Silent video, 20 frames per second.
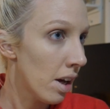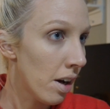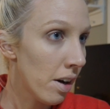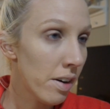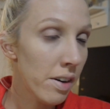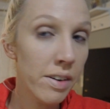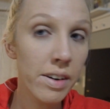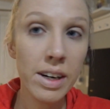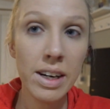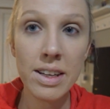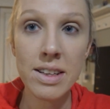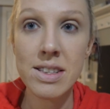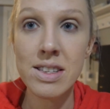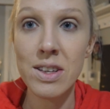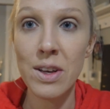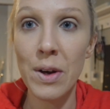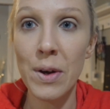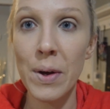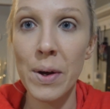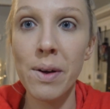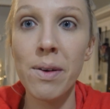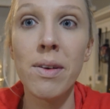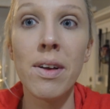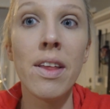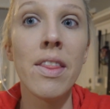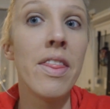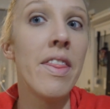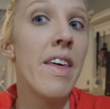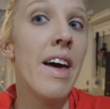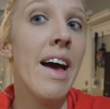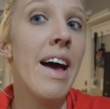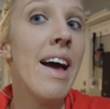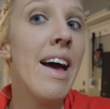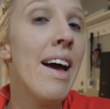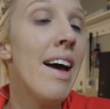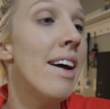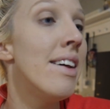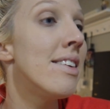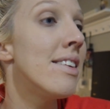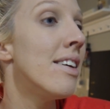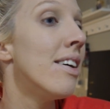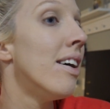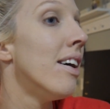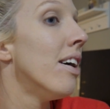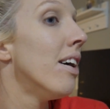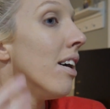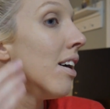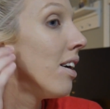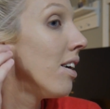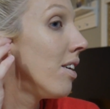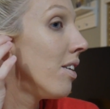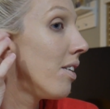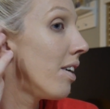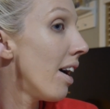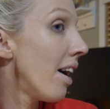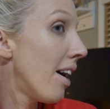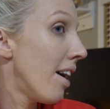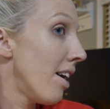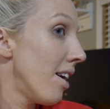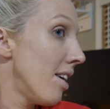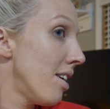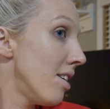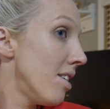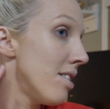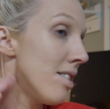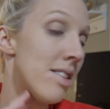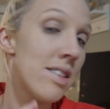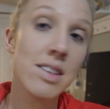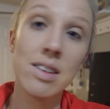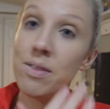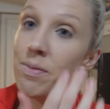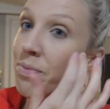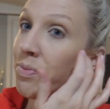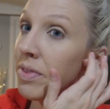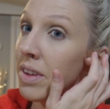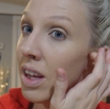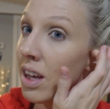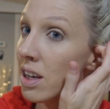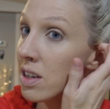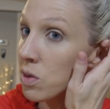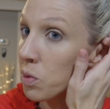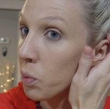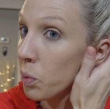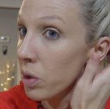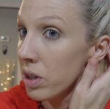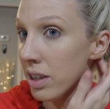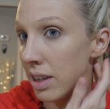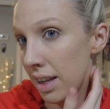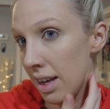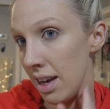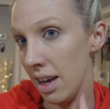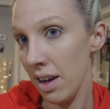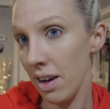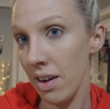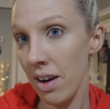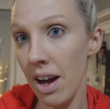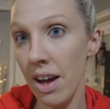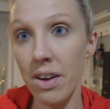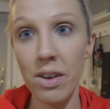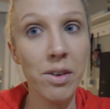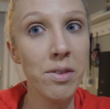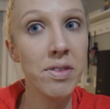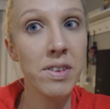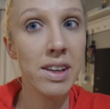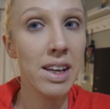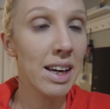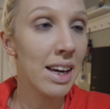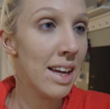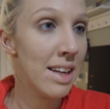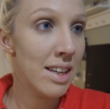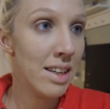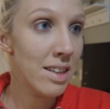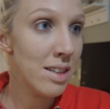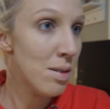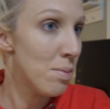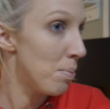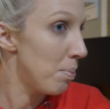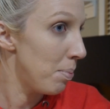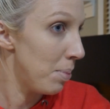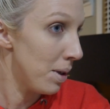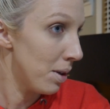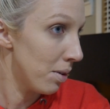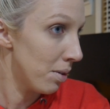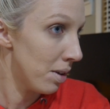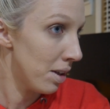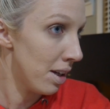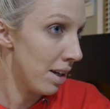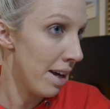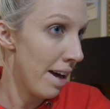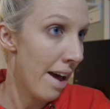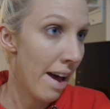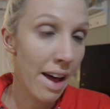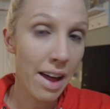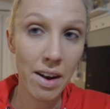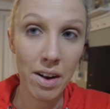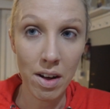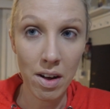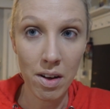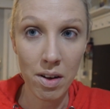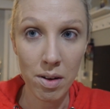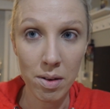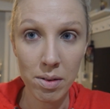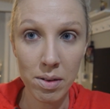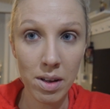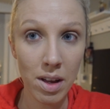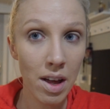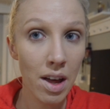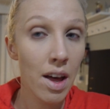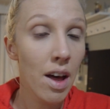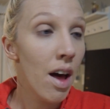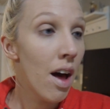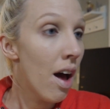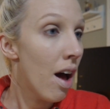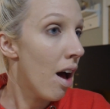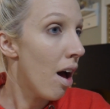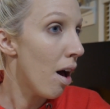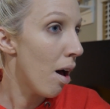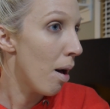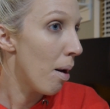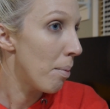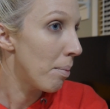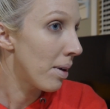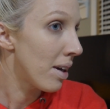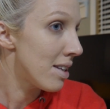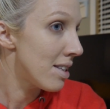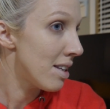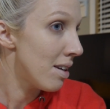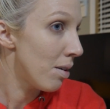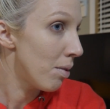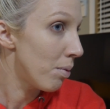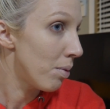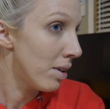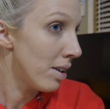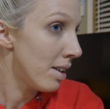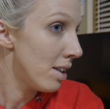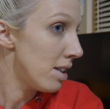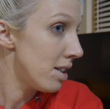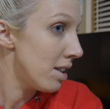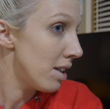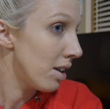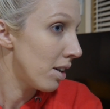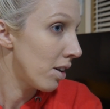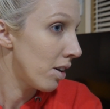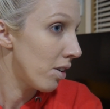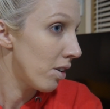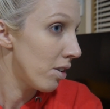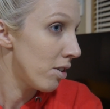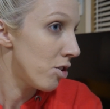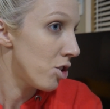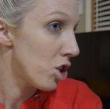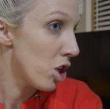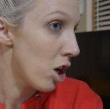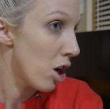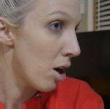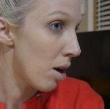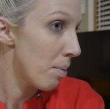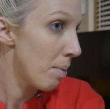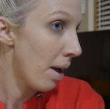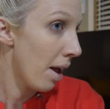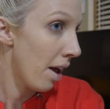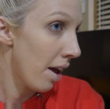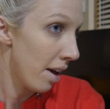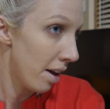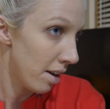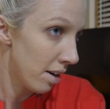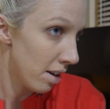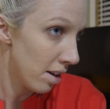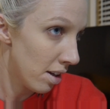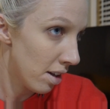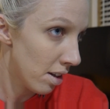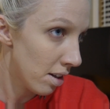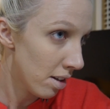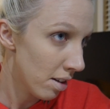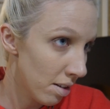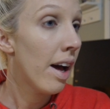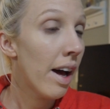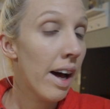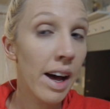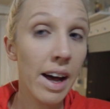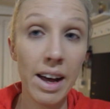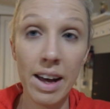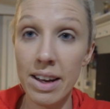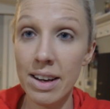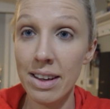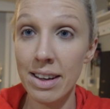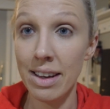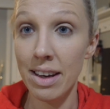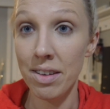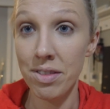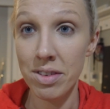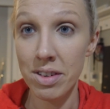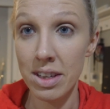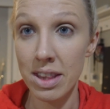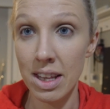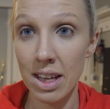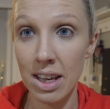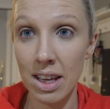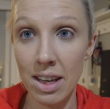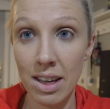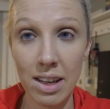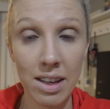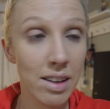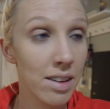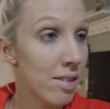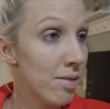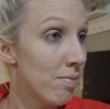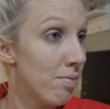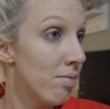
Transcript: Alright, so that, you guys, is one layer. I don't feel like I need to build it at all because it really did a good job hiding everything.